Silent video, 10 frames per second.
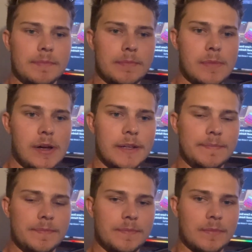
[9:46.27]
but
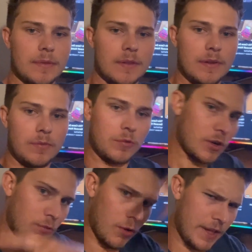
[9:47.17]
we're
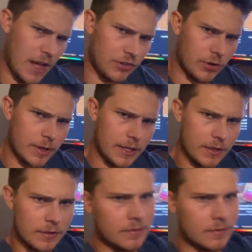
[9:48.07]
gonna roll the outro again.